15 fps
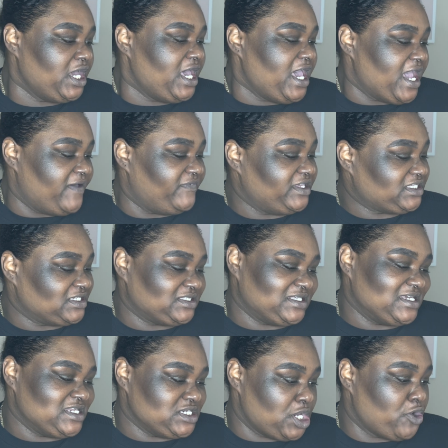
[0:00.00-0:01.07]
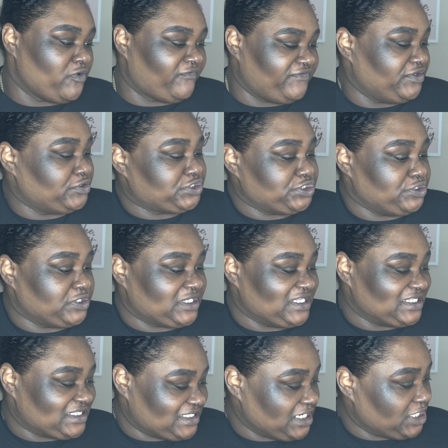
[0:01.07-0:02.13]
And this is the No Filter
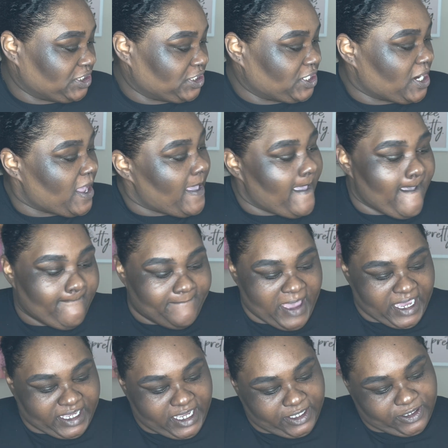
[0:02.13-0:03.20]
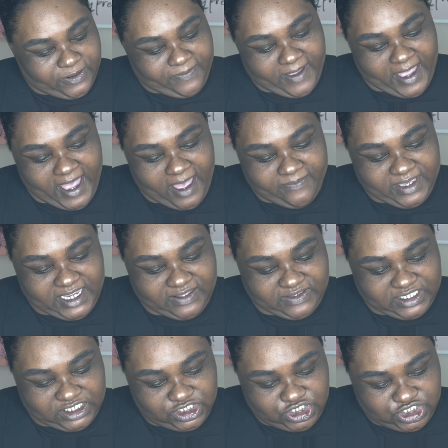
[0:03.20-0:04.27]
Concealer by Colourpop in
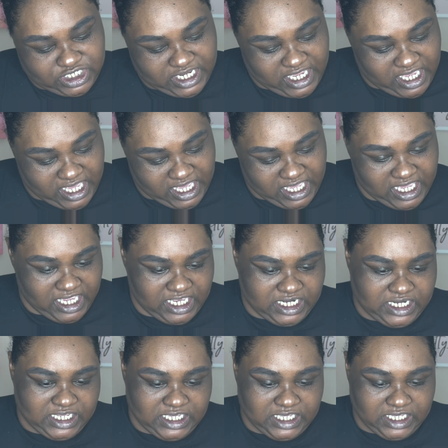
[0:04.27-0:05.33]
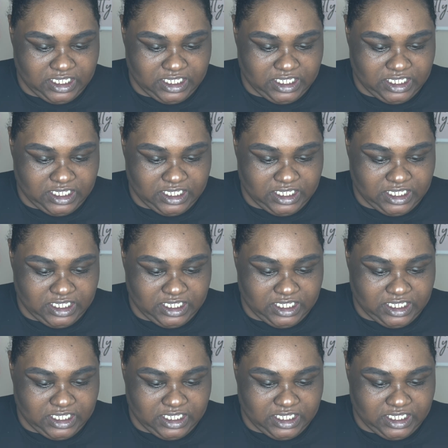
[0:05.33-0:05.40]
the shade